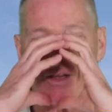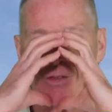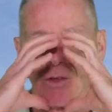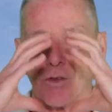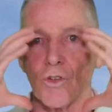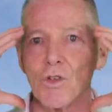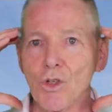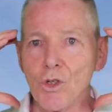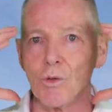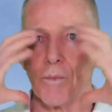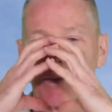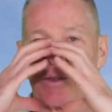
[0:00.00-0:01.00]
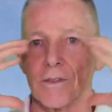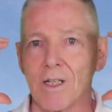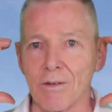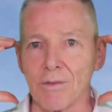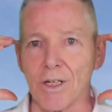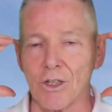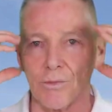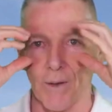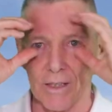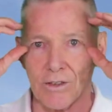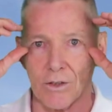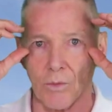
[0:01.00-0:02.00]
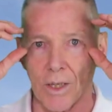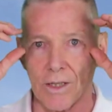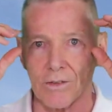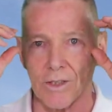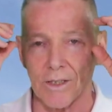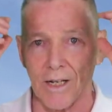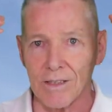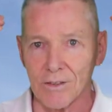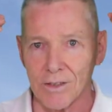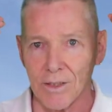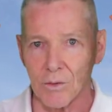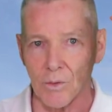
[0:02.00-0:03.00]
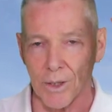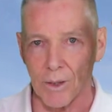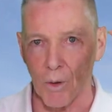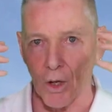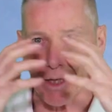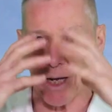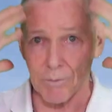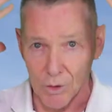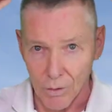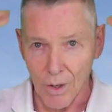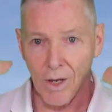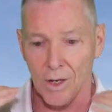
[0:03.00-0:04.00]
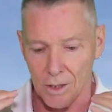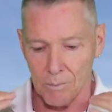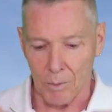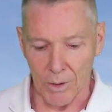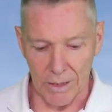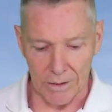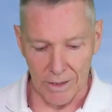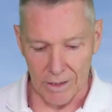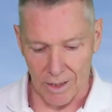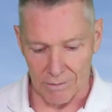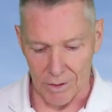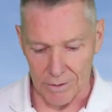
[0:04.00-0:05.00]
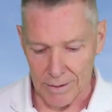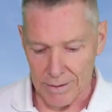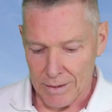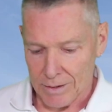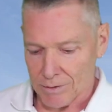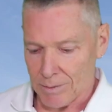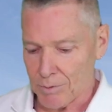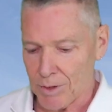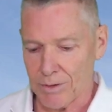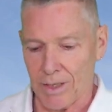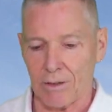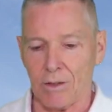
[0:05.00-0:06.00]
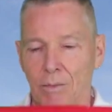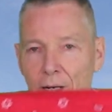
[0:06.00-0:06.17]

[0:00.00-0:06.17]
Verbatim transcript: had this tube covering his face as well as sunglasses and he was wearing a ball cap. So completely covered. Something that you